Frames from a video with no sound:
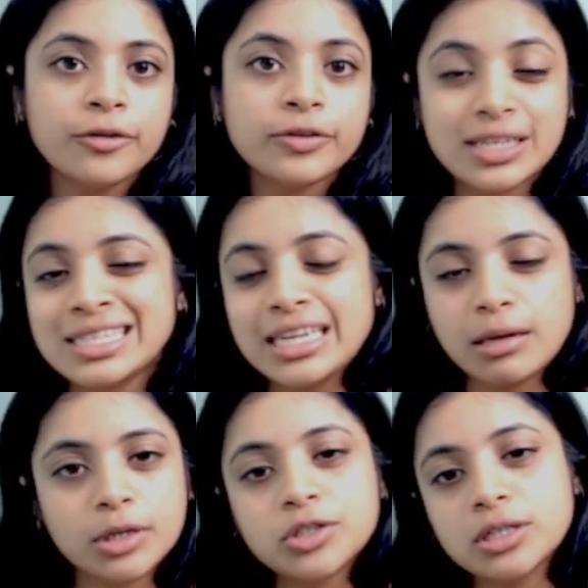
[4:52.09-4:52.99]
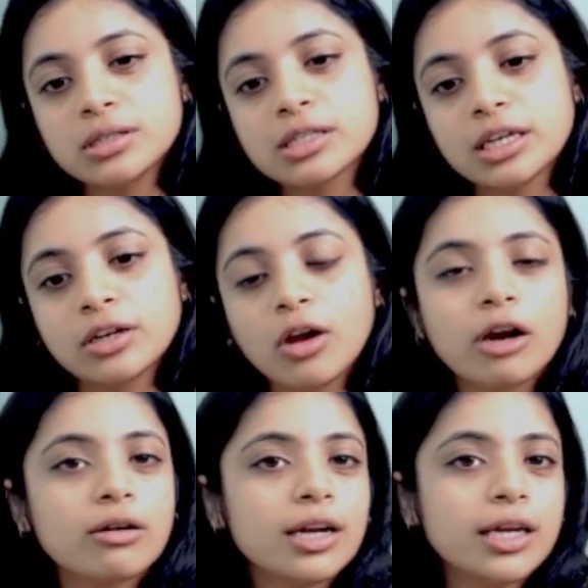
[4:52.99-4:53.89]
the same machines
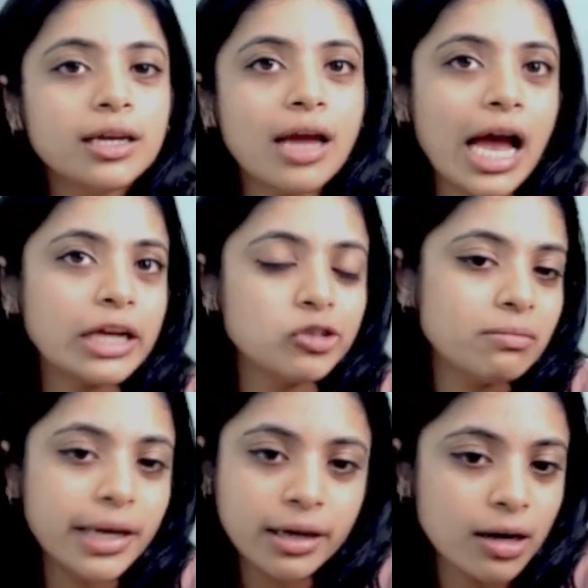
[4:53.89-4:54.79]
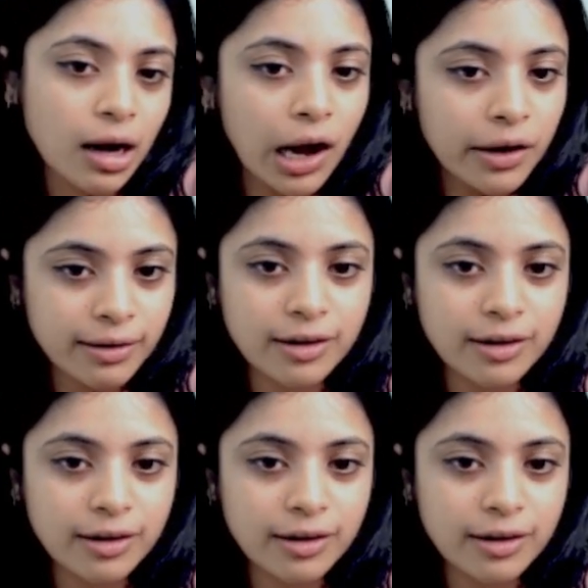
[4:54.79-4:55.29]
cannot really actually make a car.